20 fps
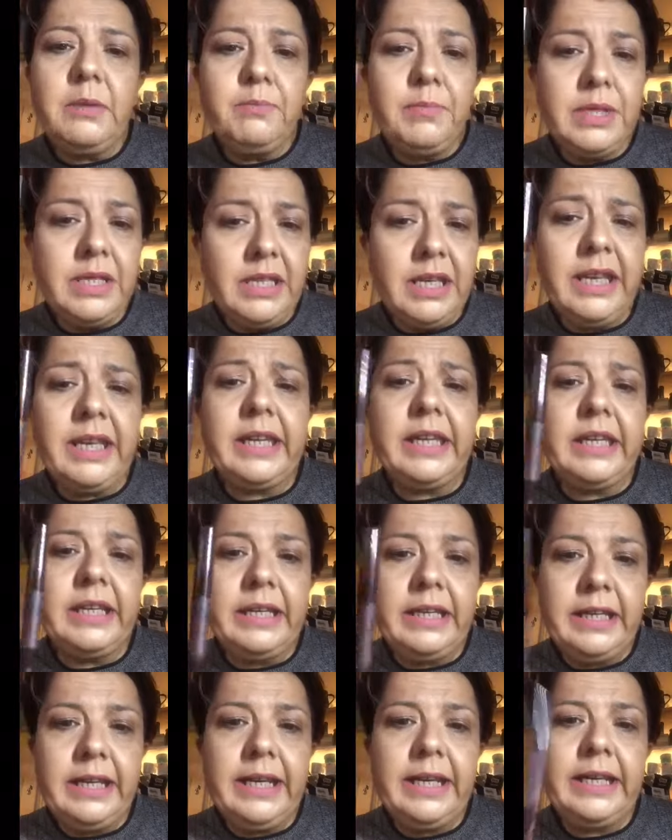
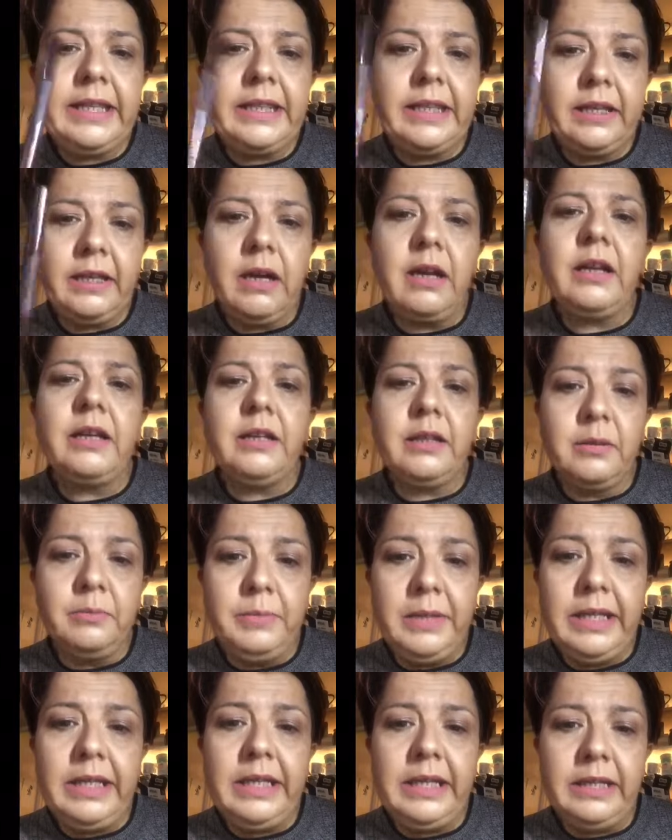particularly the colour
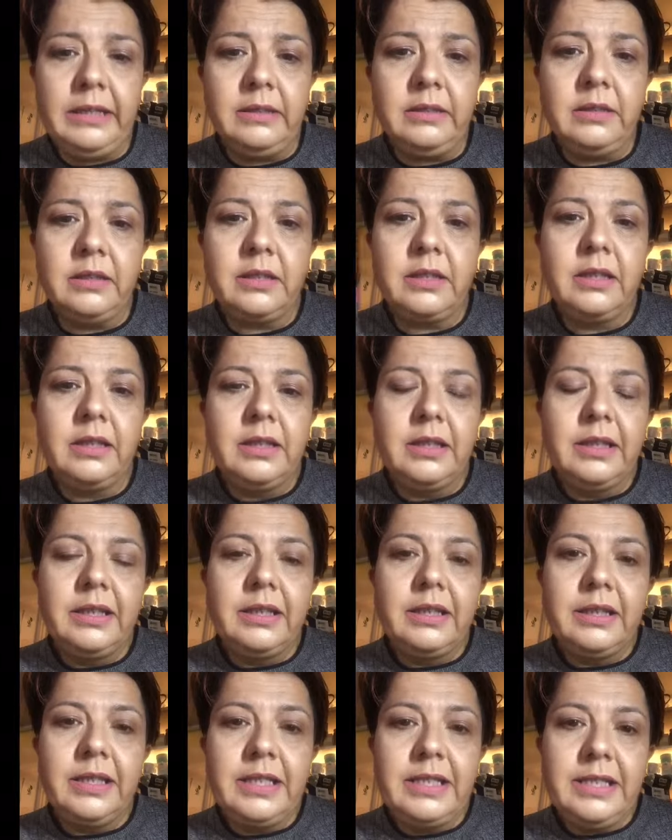chameleons,
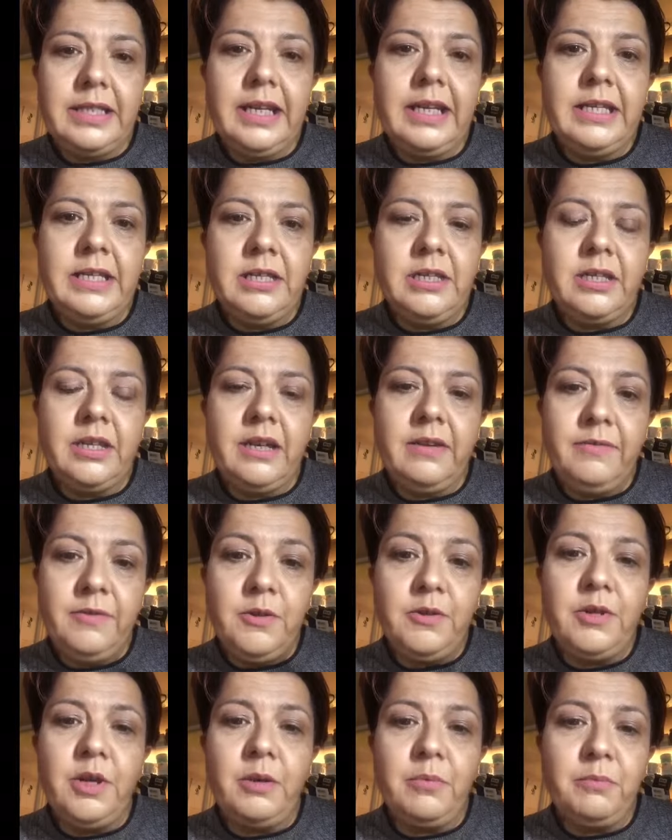they tend to, if
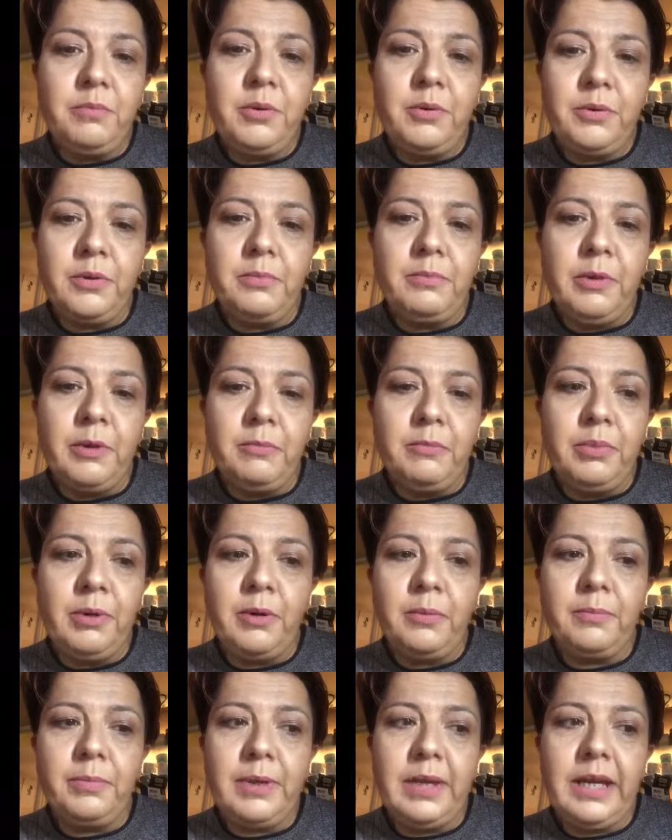you don't put them on
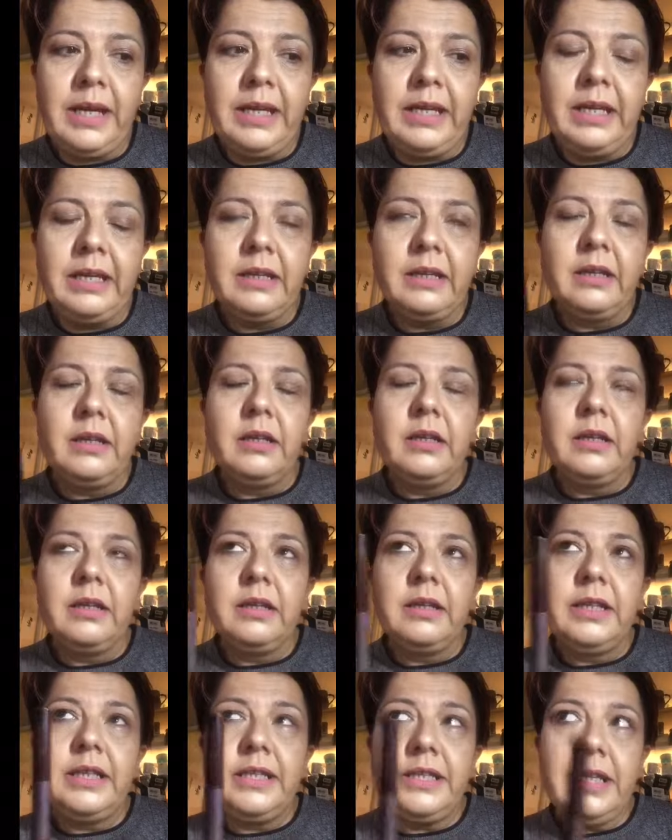properly,
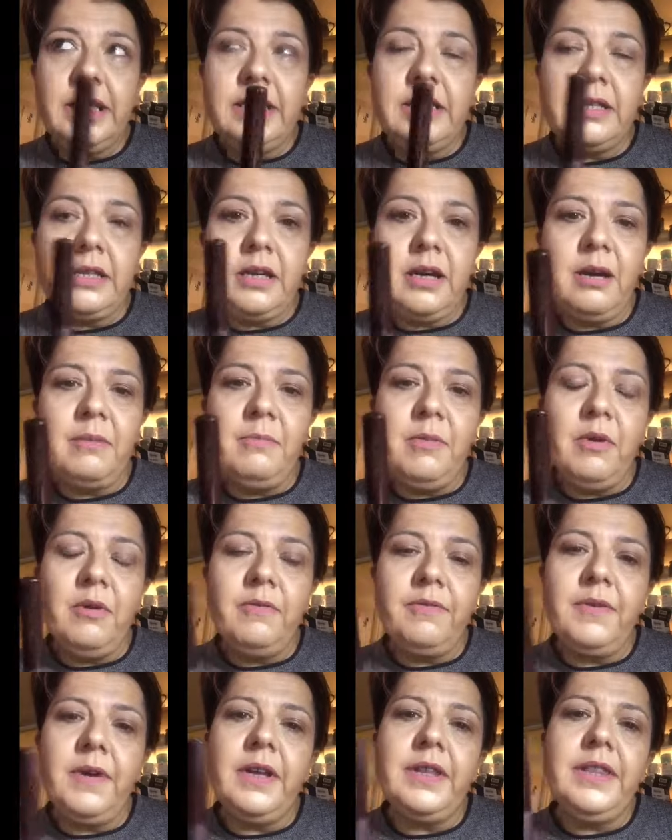they tend to come
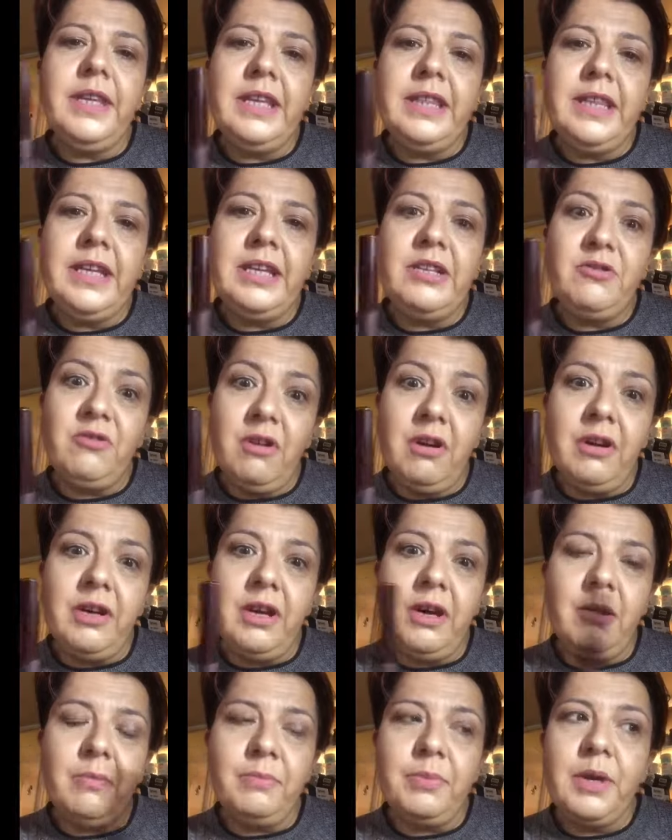off and then they
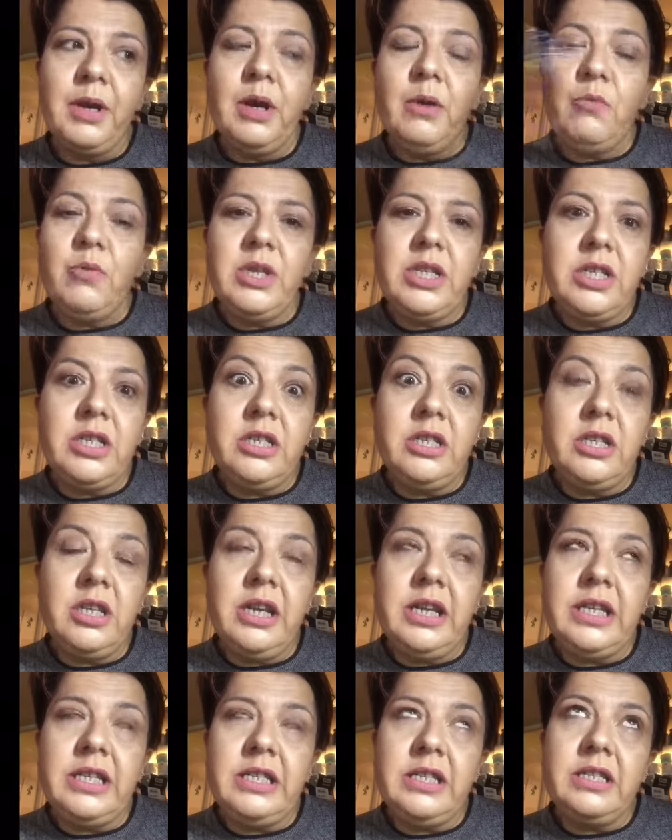dry up, which is,
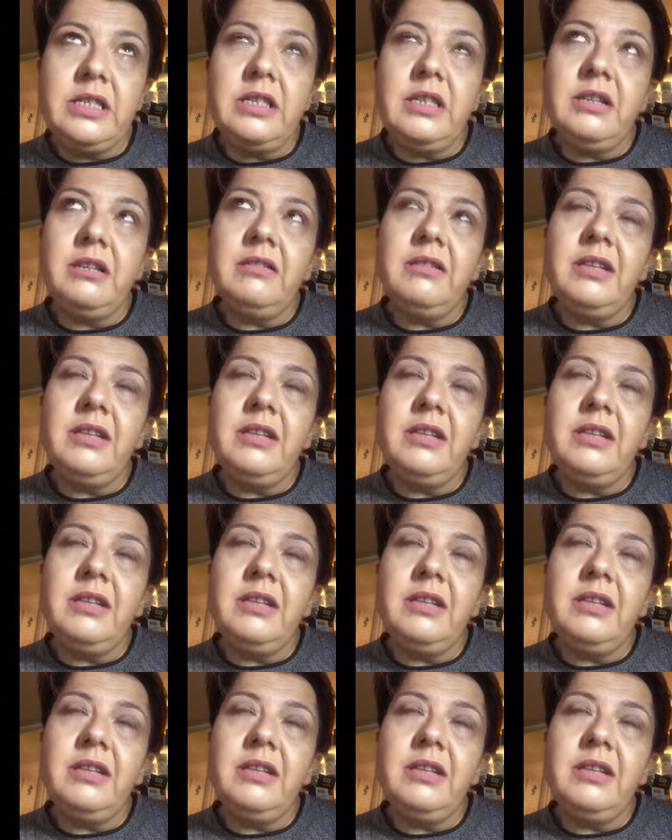is